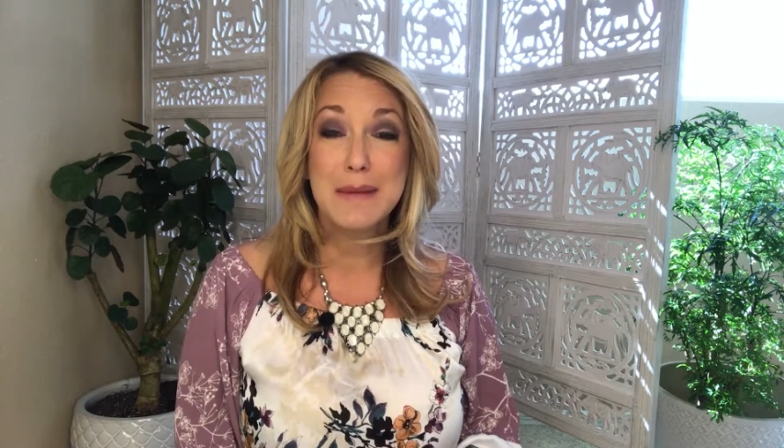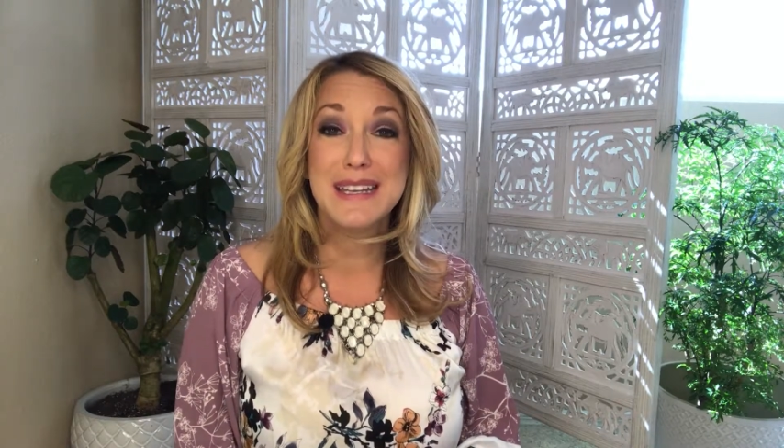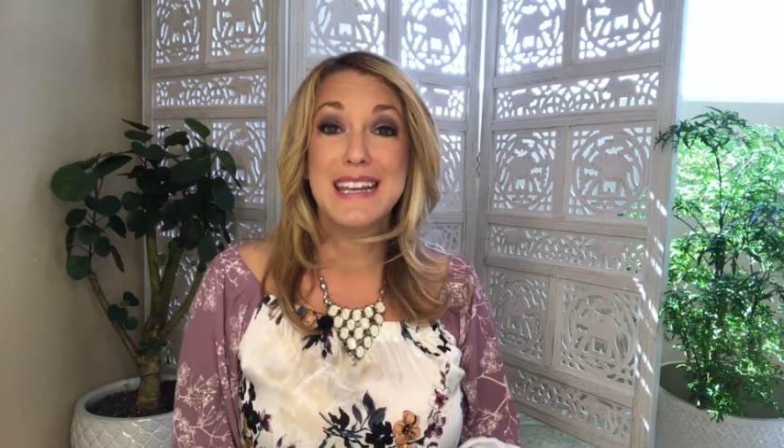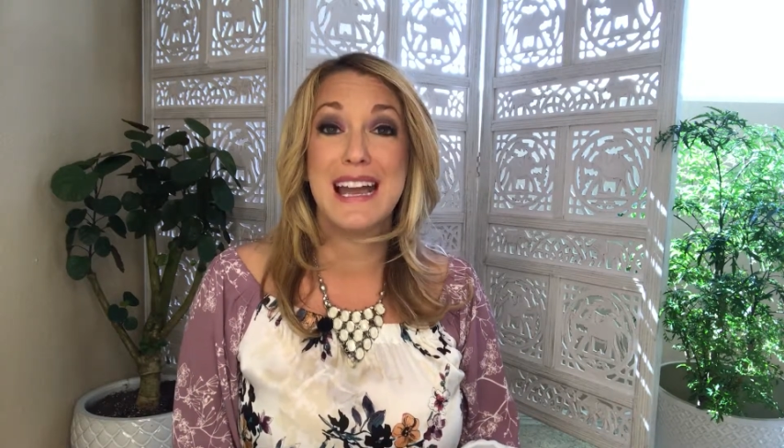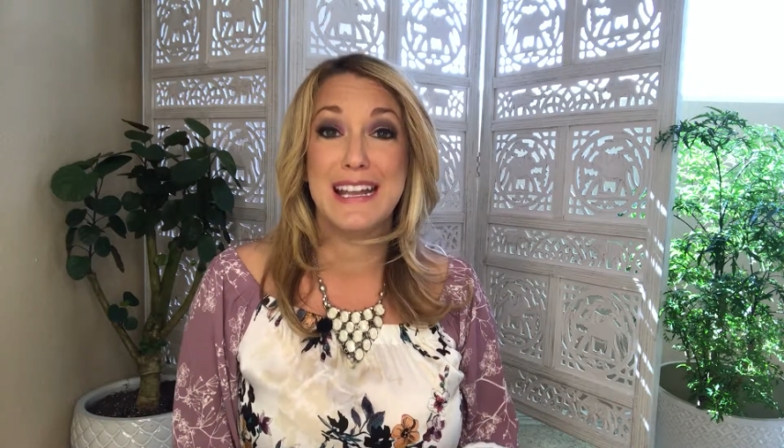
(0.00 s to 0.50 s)

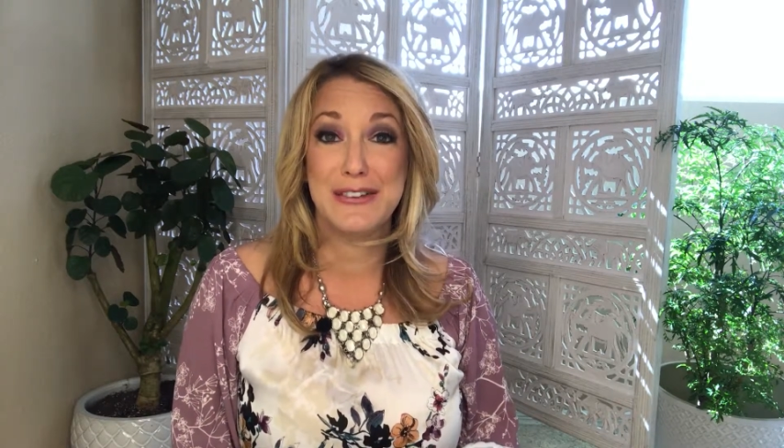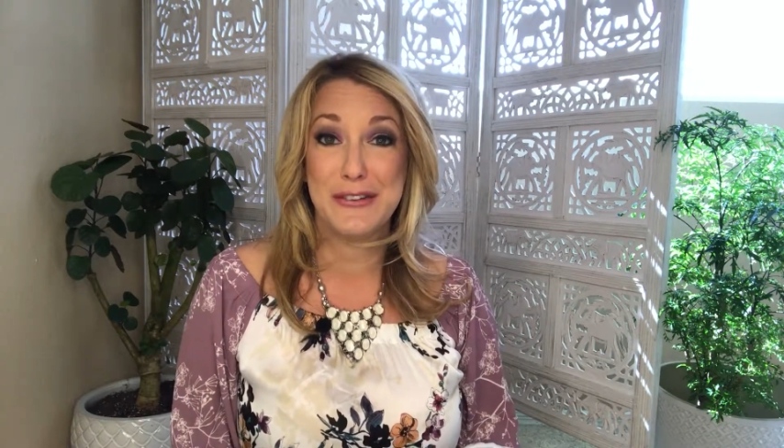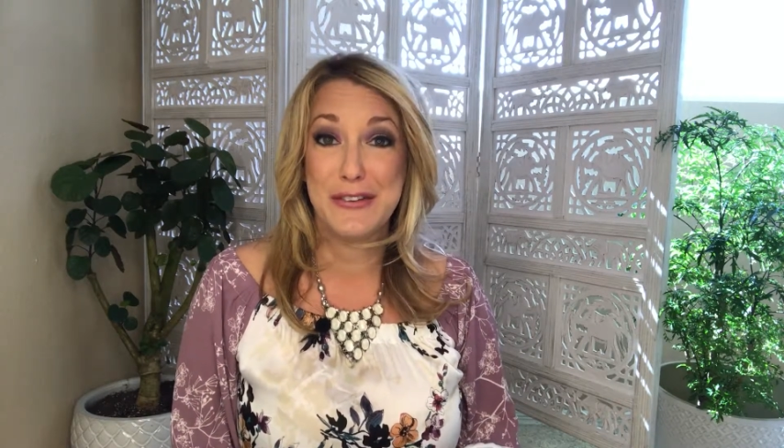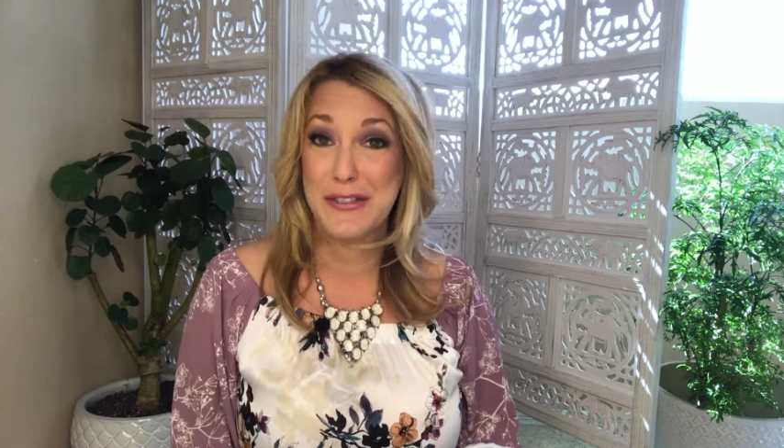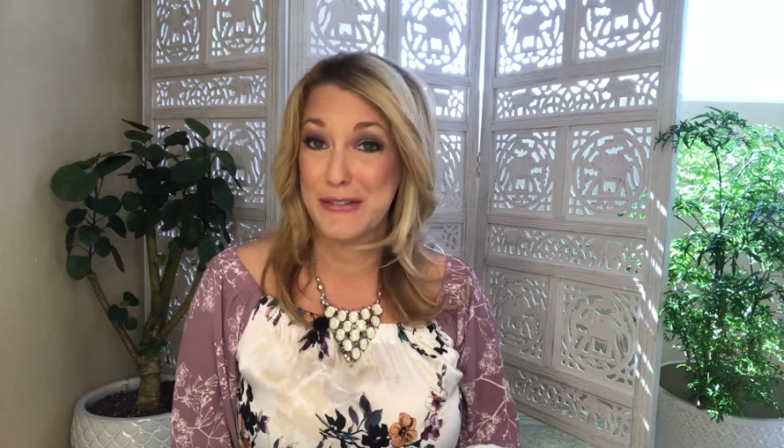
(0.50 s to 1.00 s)
going to guide
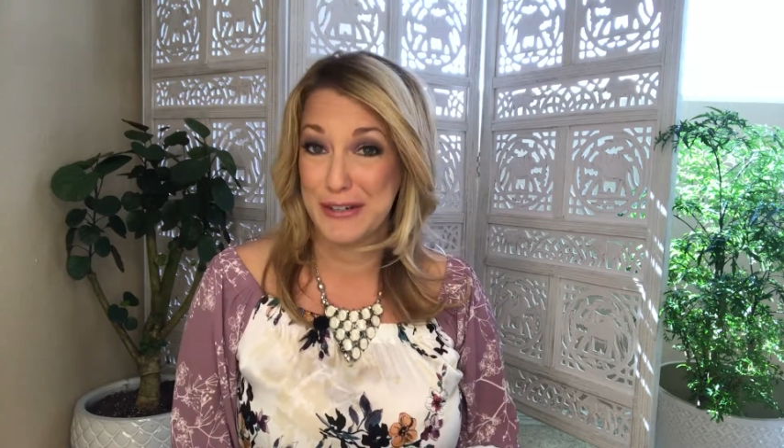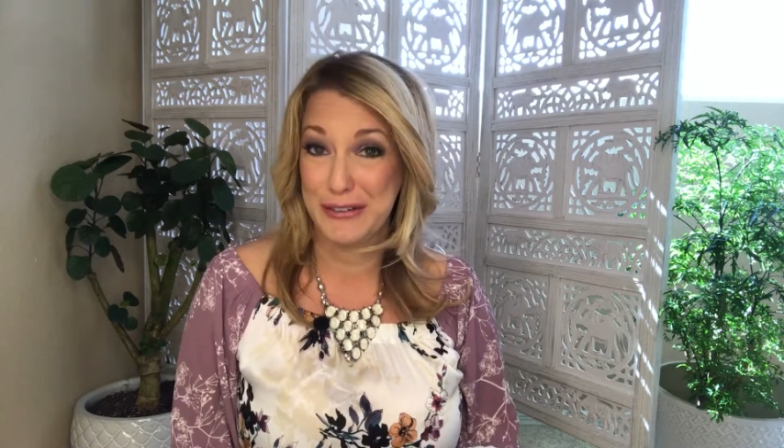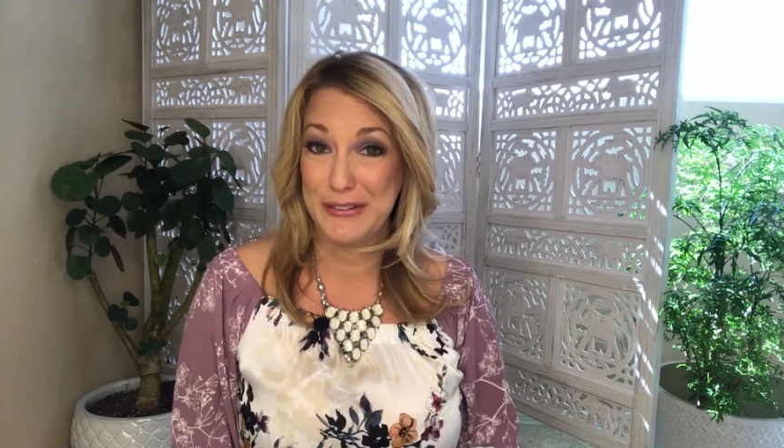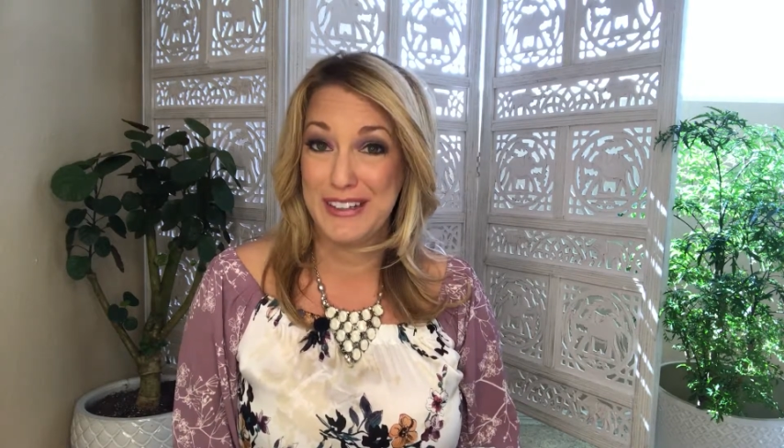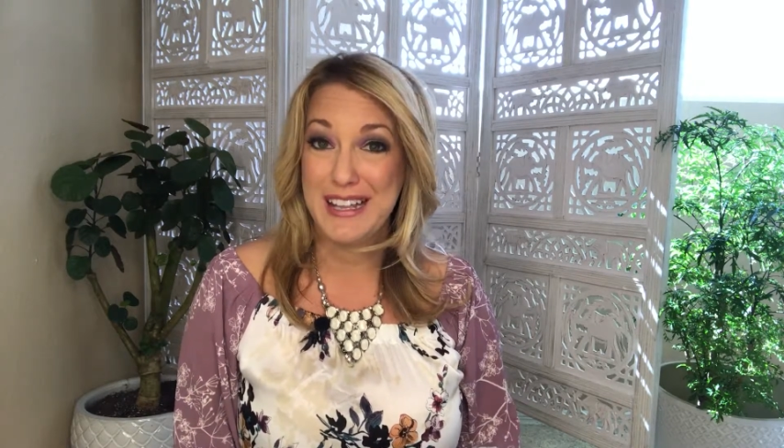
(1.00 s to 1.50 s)
you through.